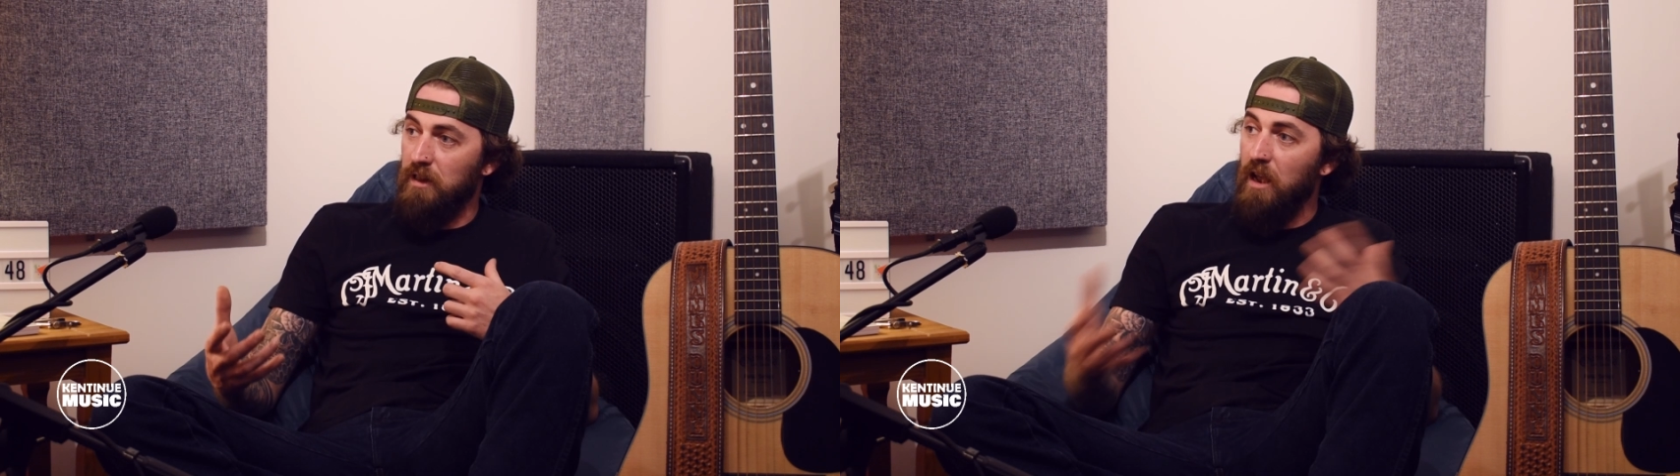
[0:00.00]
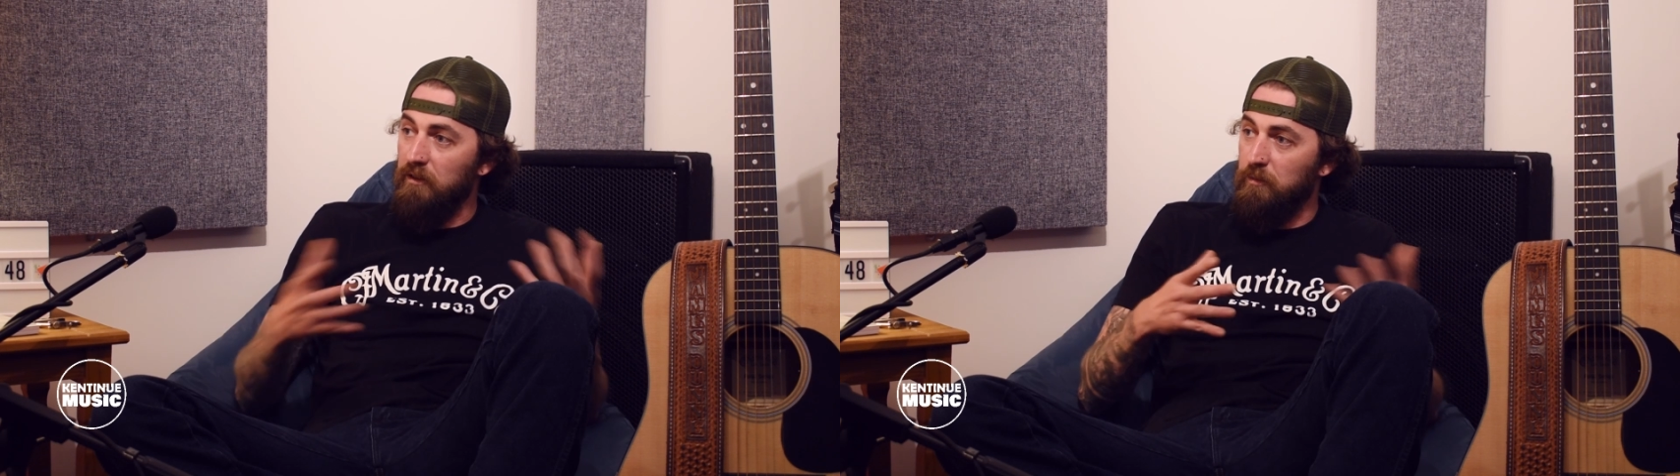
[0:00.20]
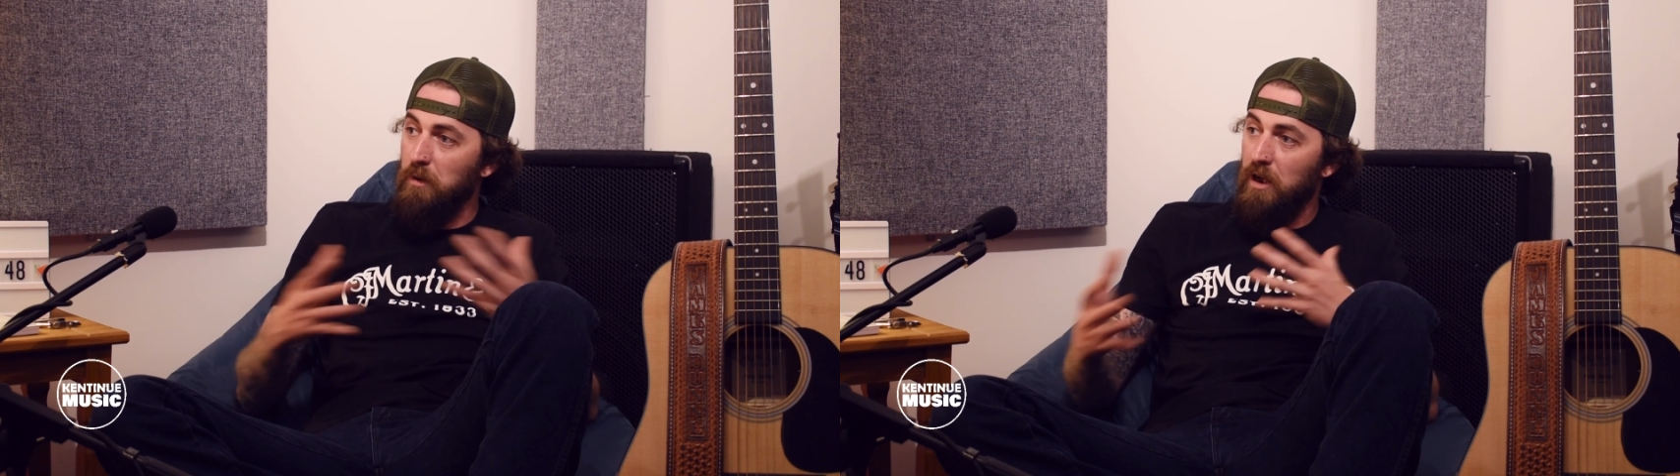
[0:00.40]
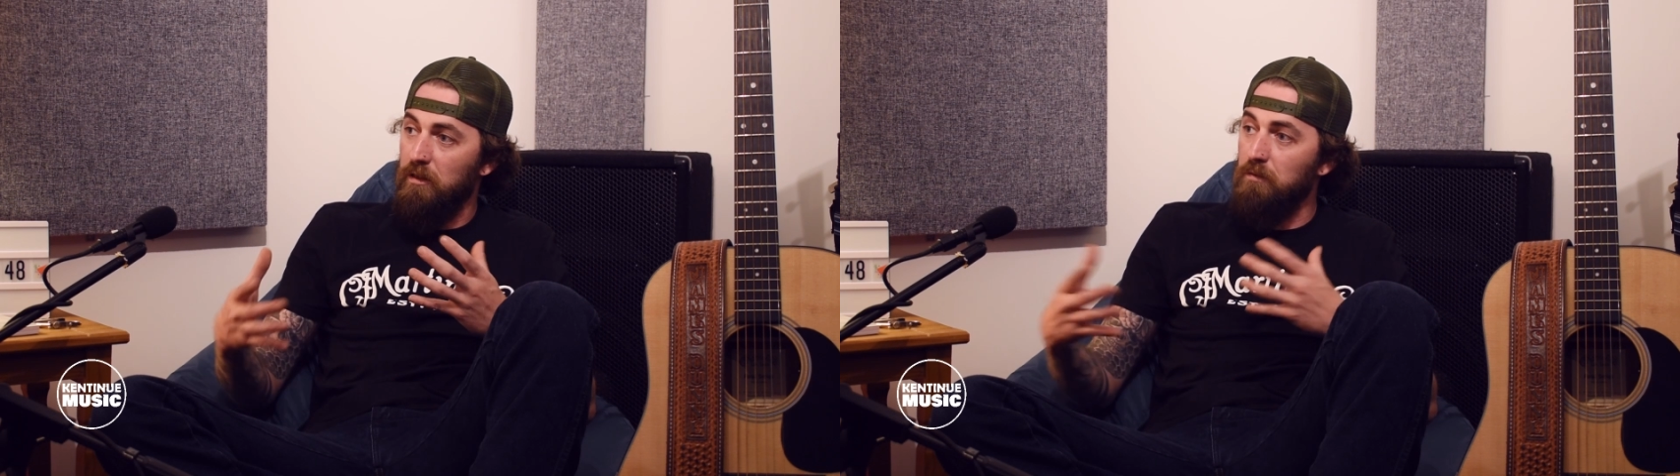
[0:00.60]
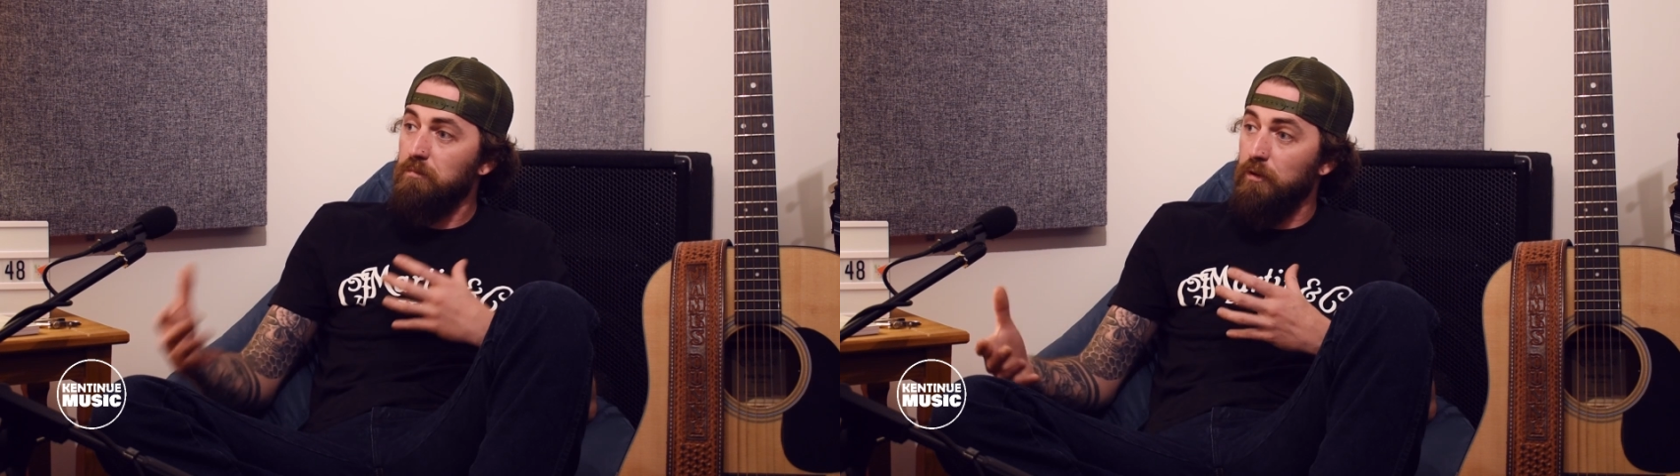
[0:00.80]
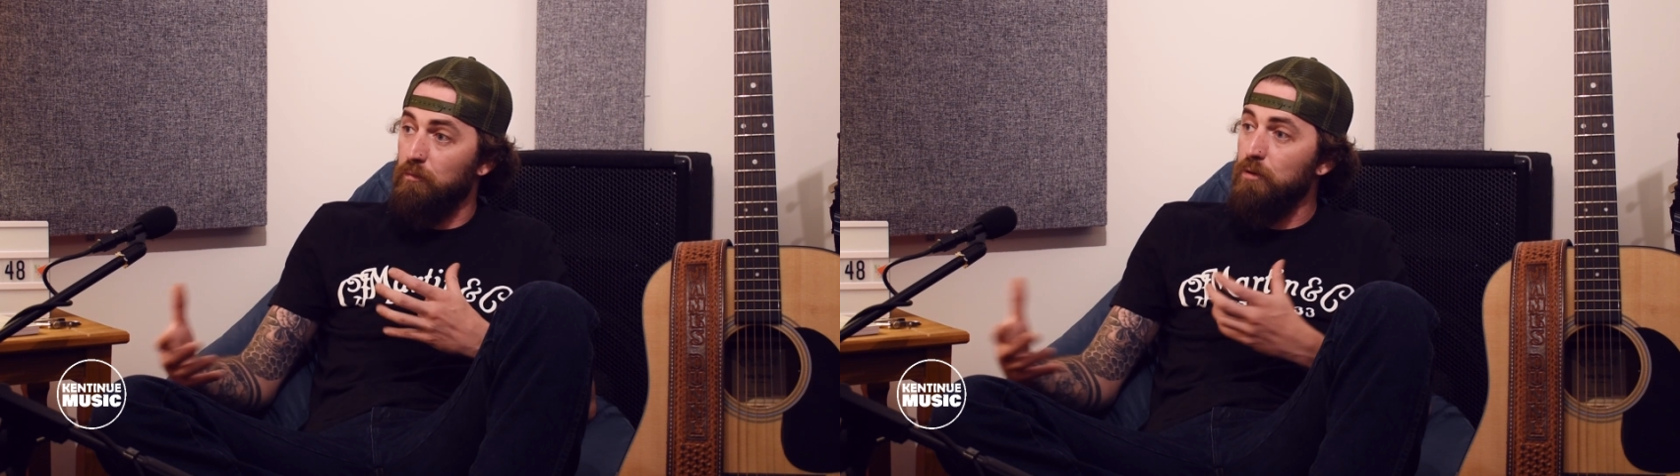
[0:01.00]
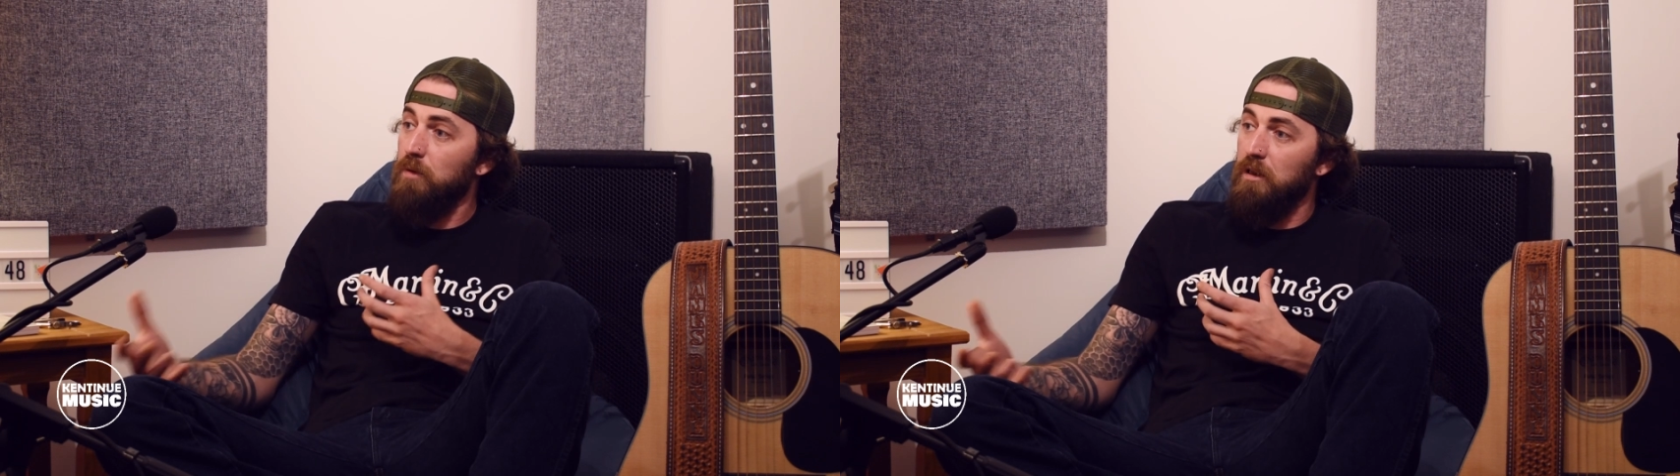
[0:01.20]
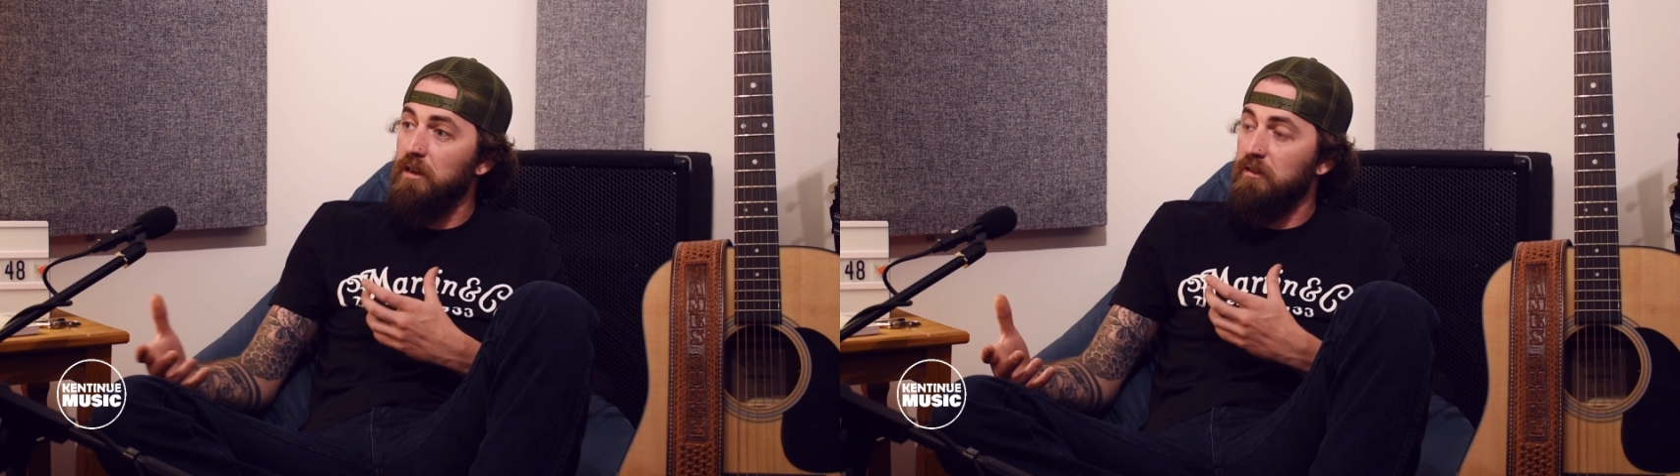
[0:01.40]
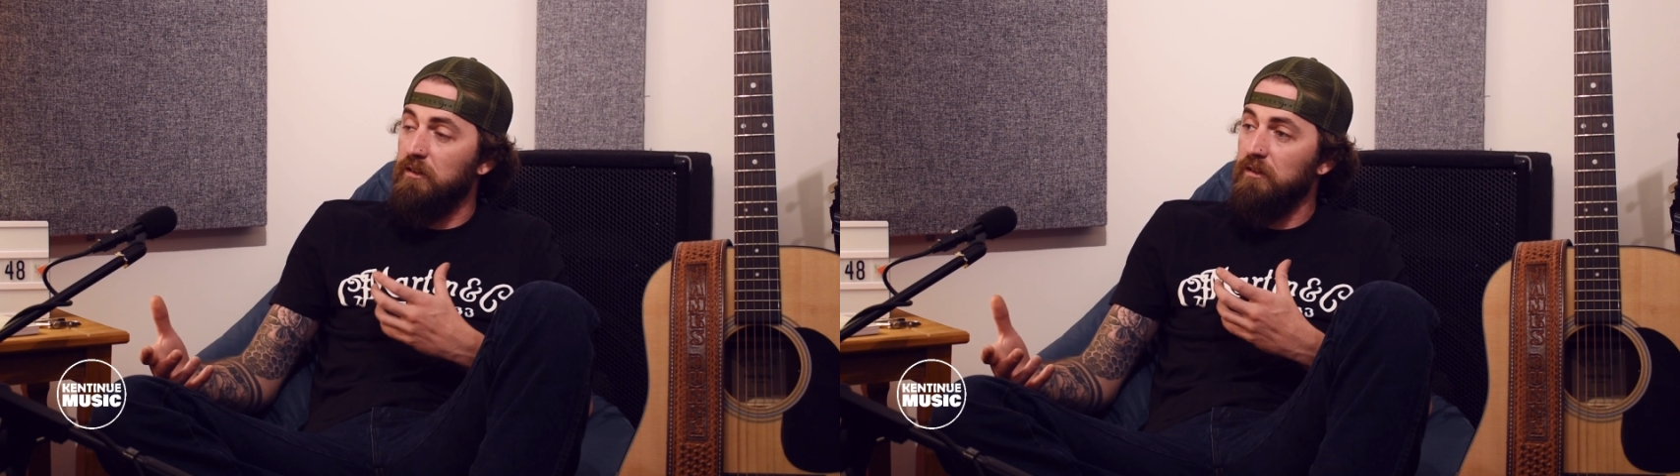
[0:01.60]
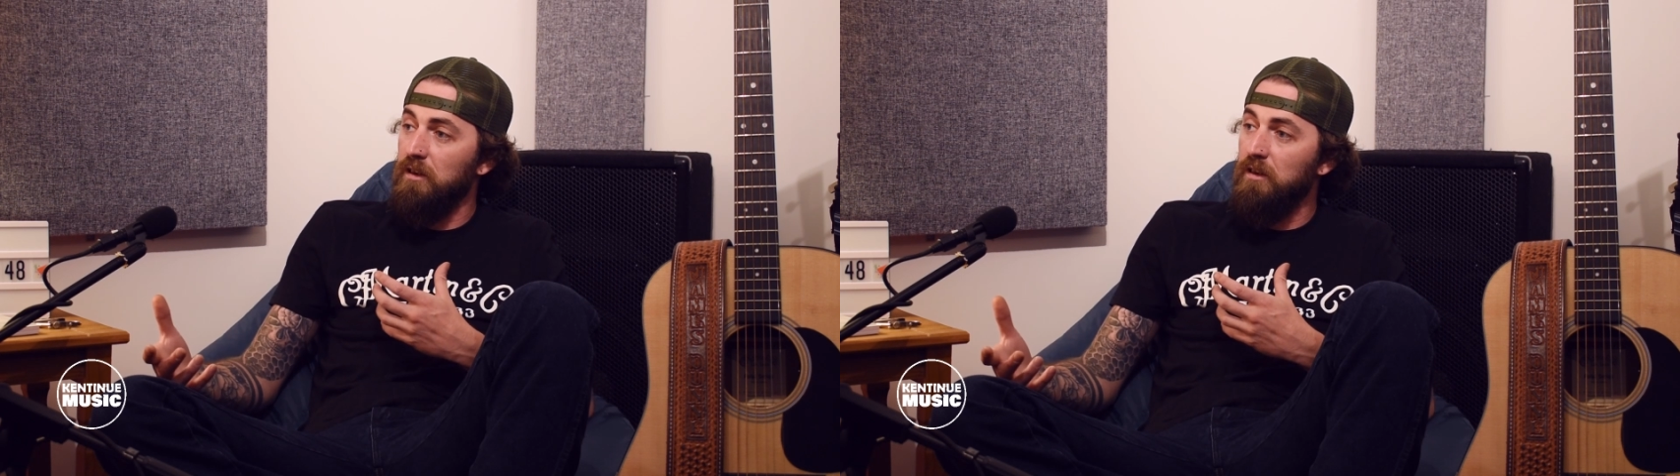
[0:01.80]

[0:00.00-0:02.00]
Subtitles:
that's where the root is,